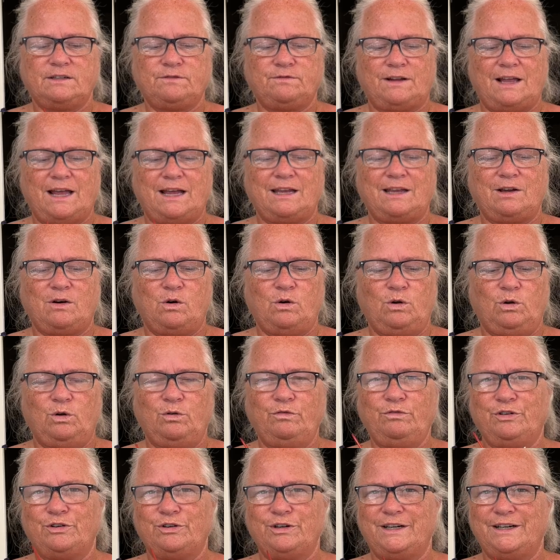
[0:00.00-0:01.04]
flag all
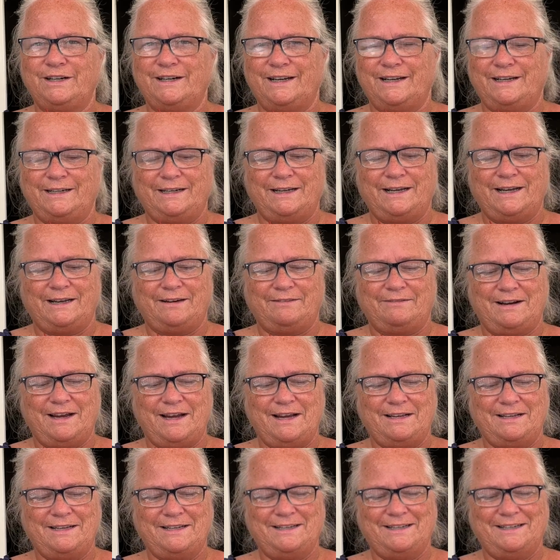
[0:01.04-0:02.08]
over again,
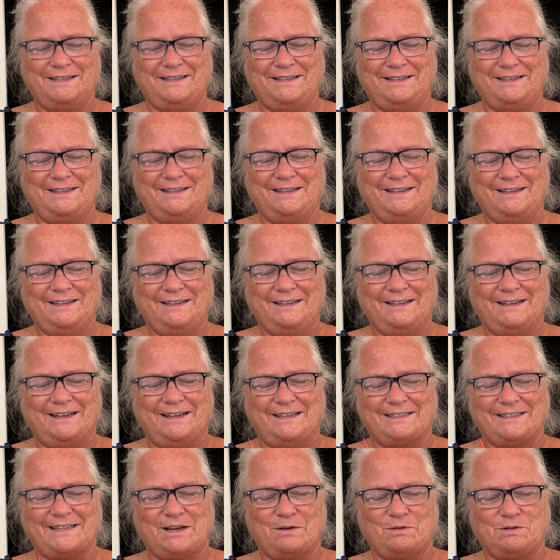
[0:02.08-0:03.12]
right?
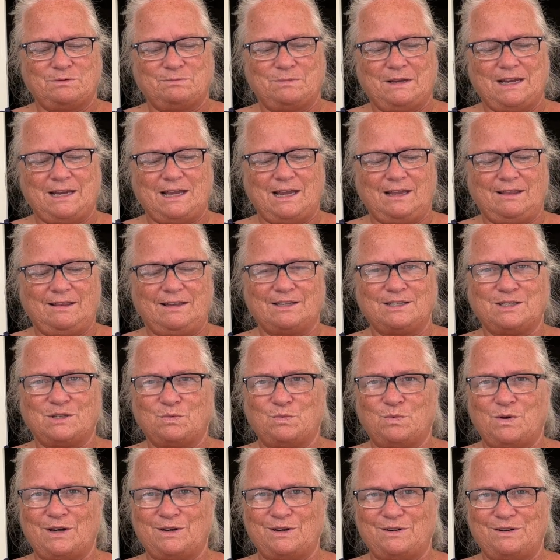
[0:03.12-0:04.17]
As I was making the
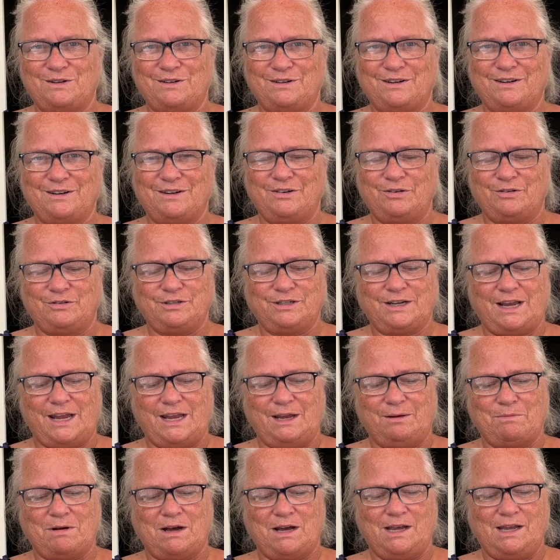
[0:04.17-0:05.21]
sweater,
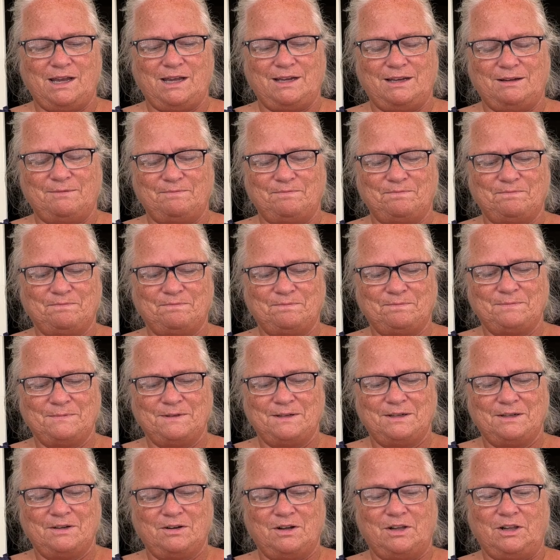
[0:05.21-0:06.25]
crocheting my
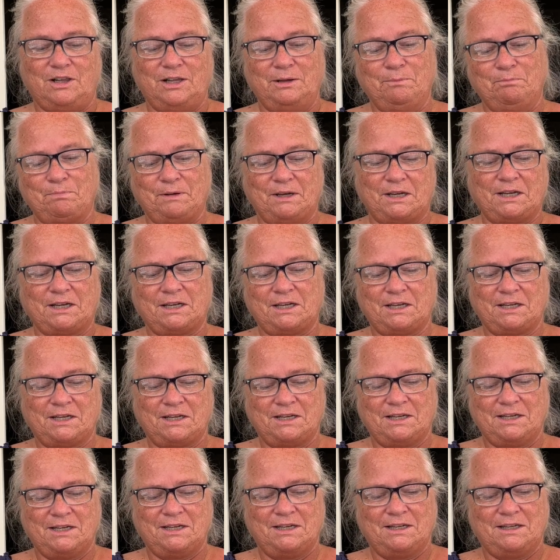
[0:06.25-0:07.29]
Olympic
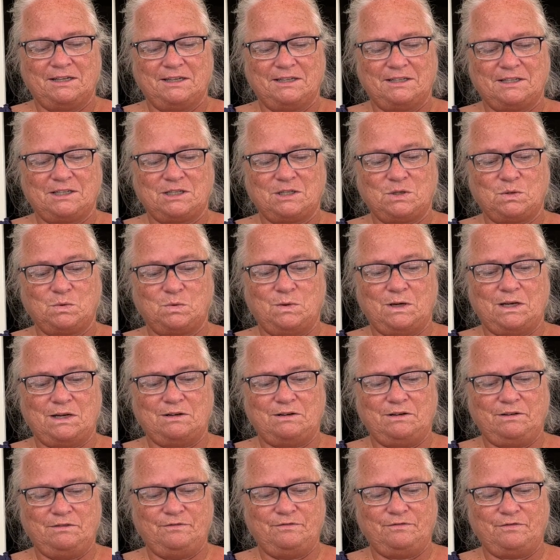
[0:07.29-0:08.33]

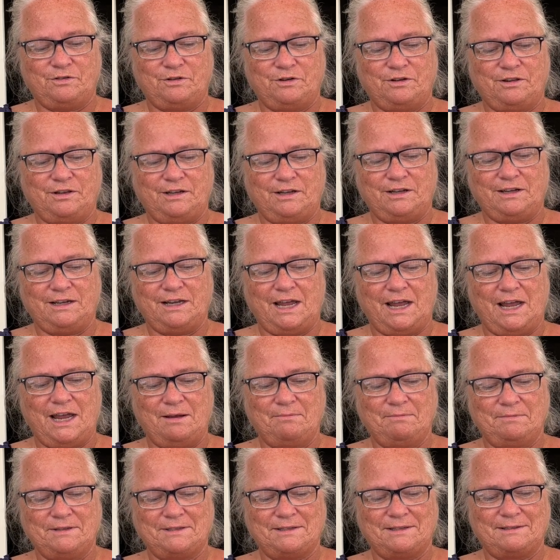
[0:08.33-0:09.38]
sweater for the
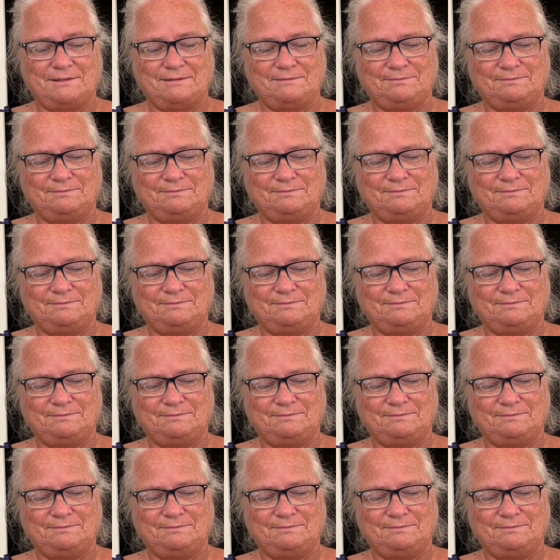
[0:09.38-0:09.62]
games.